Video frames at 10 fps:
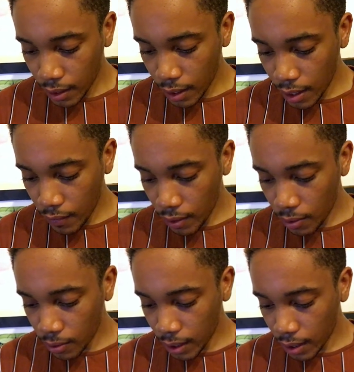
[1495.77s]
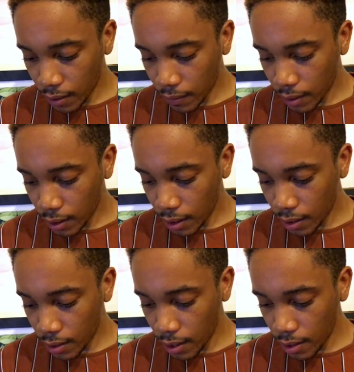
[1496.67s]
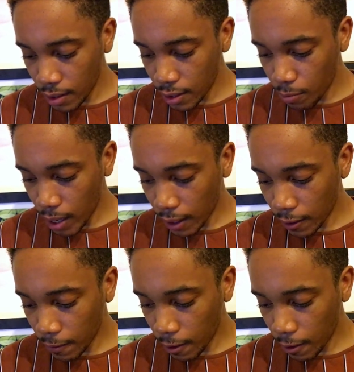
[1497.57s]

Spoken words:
He never looked at it. He turned his back